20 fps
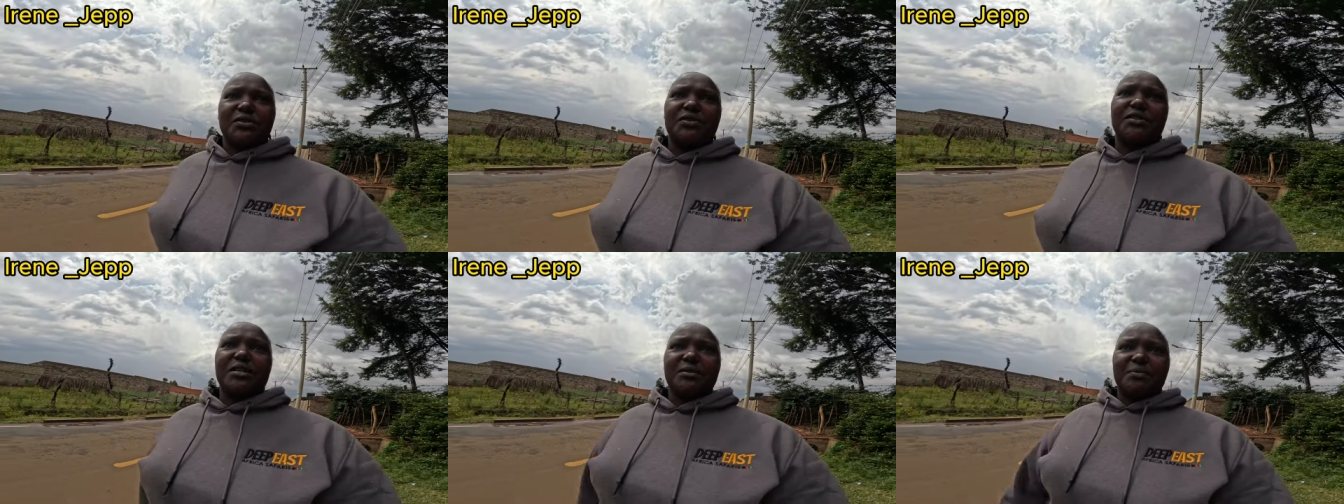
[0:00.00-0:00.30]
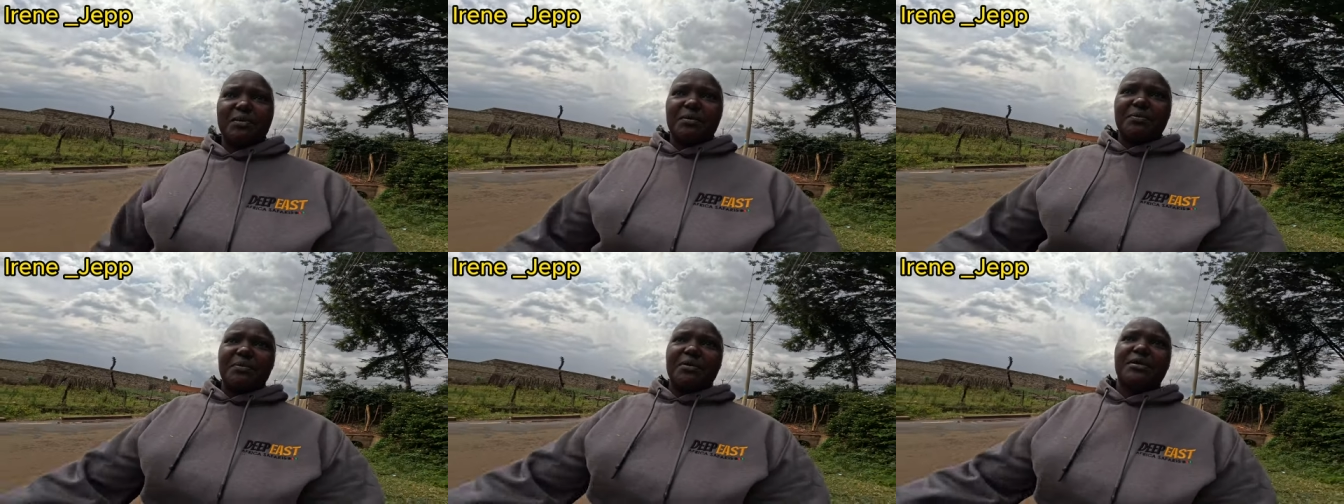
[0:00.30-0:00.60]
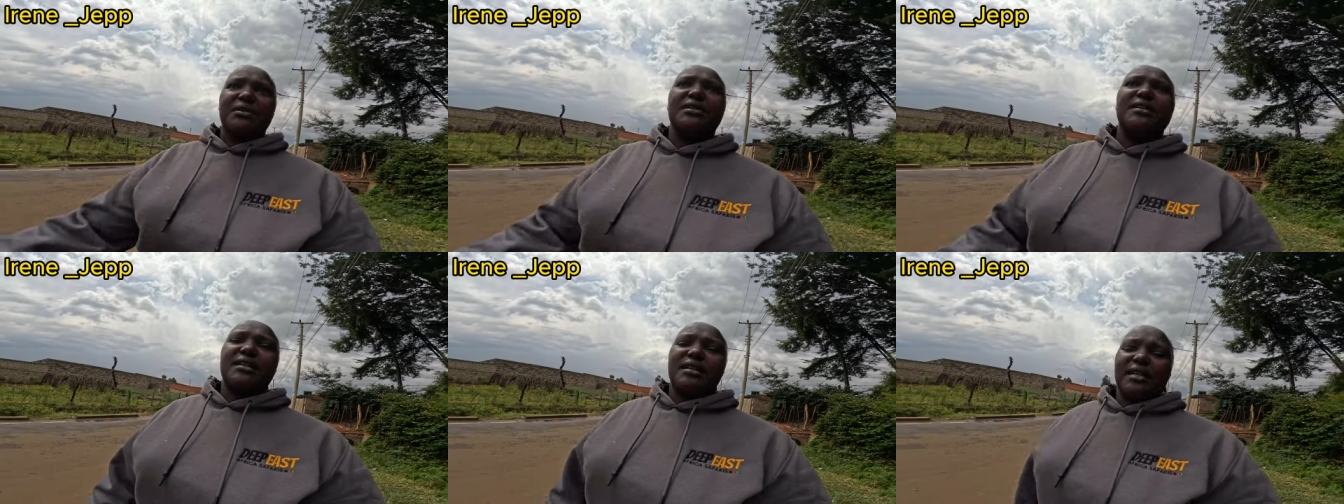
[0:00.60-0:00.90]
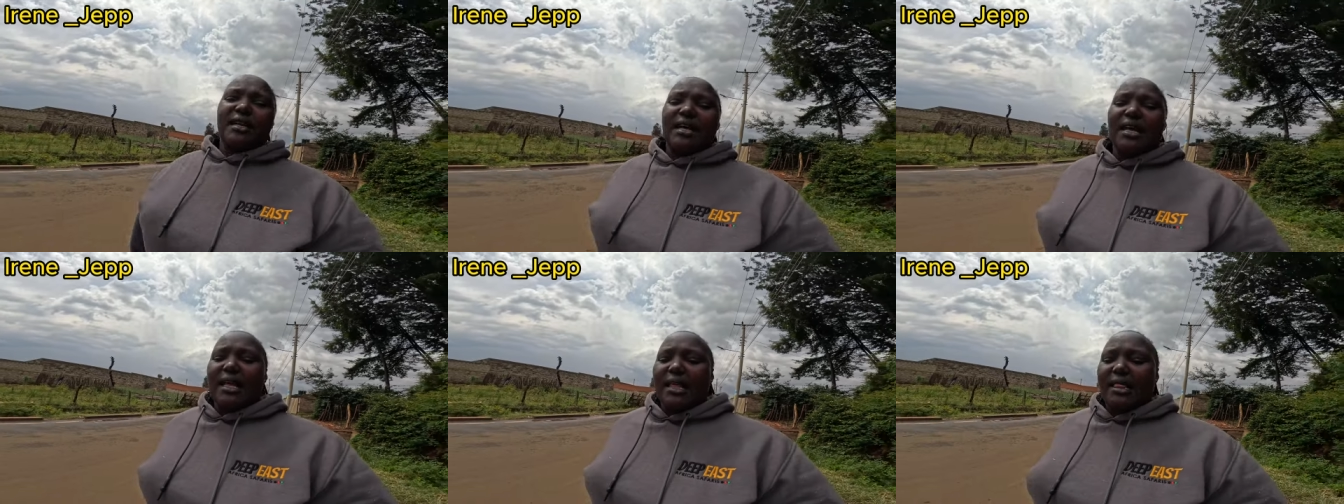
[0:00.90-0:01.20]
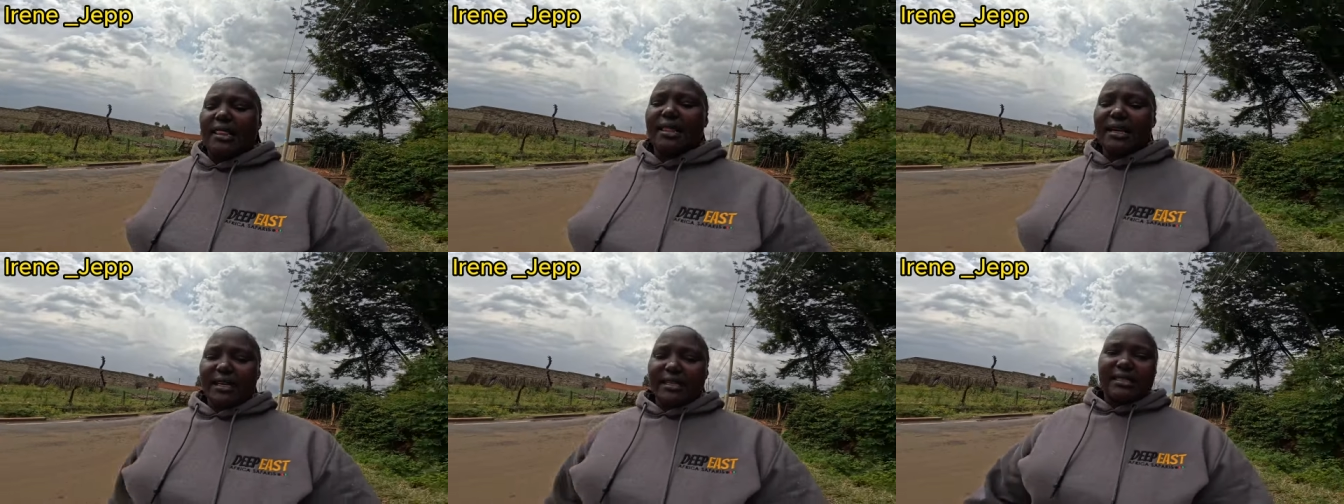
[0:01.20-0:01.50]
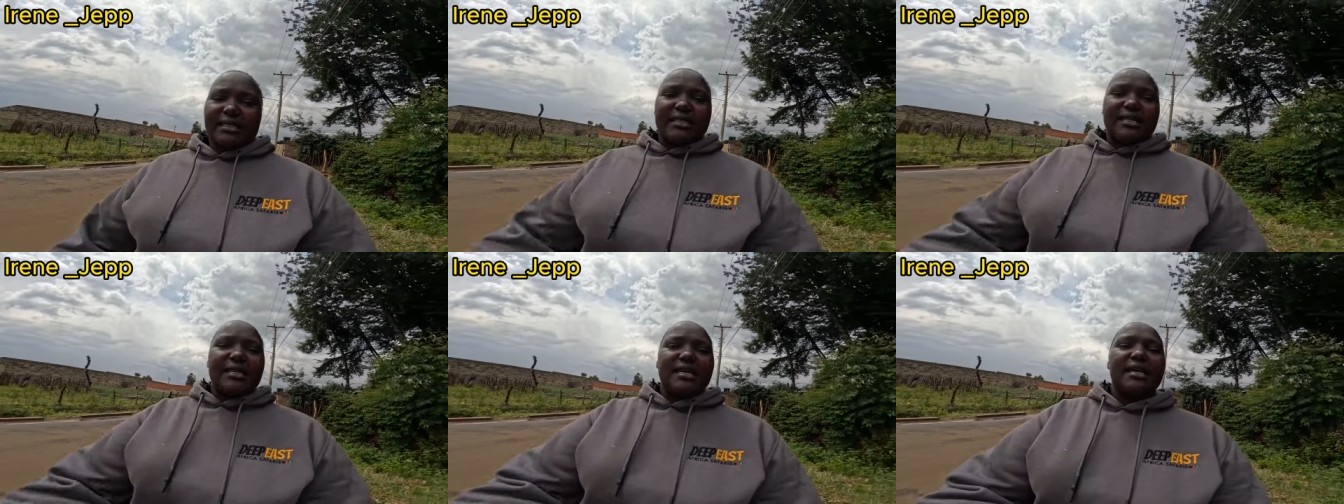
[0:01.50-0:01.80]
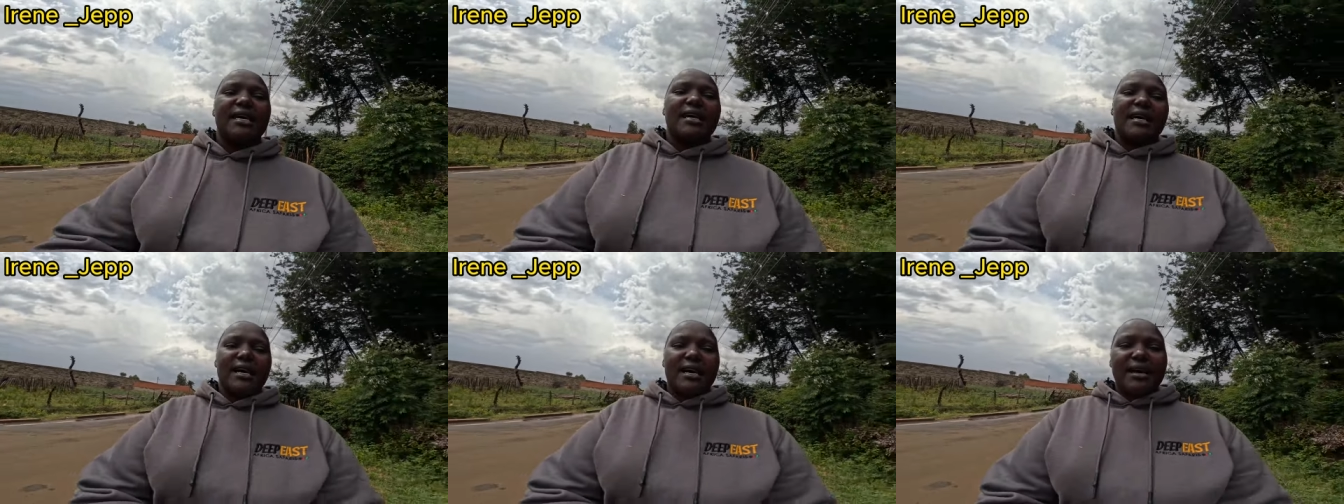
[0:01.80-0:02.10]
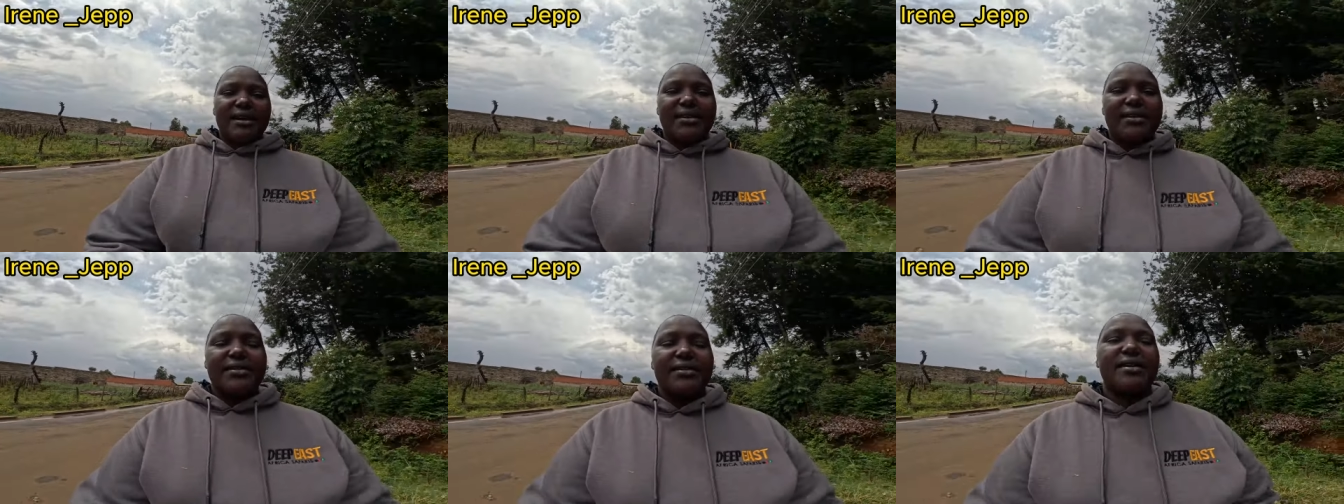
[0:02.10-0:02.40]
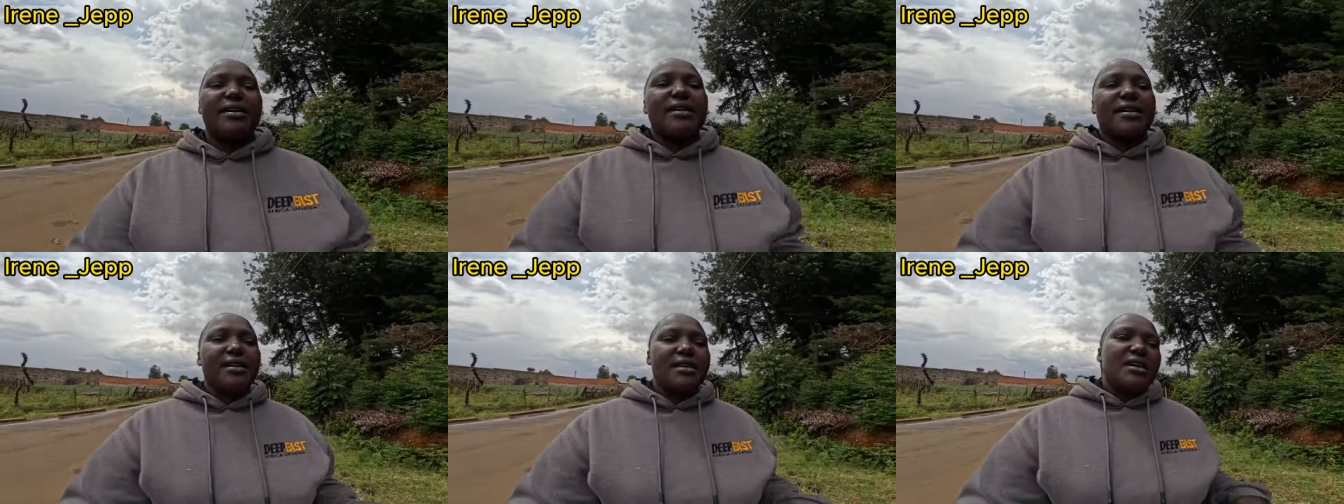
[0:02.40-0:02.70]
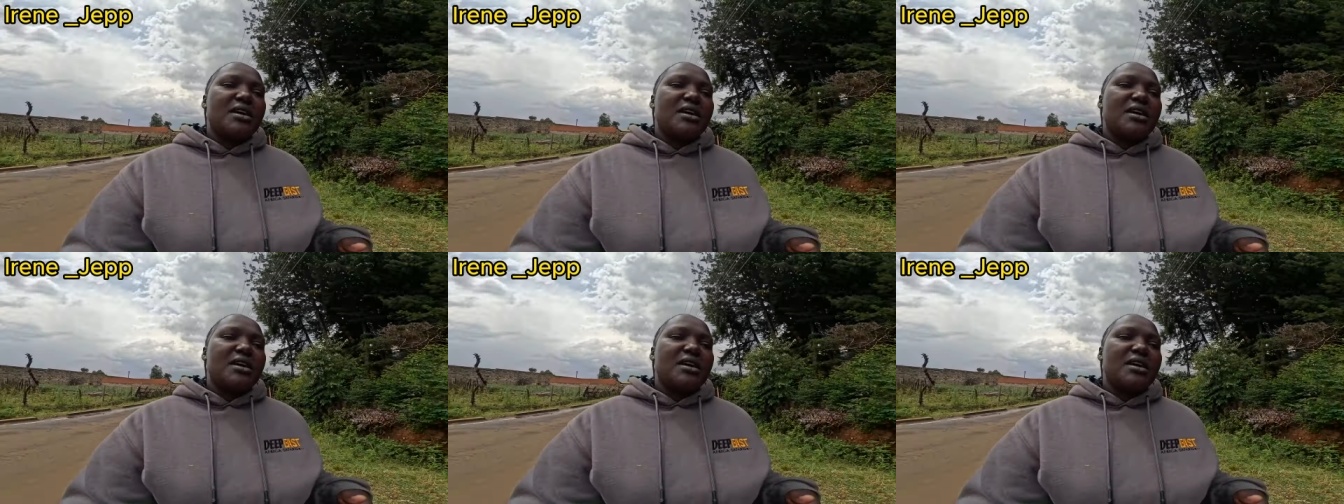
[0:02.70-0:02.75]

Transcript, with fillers: on the people that are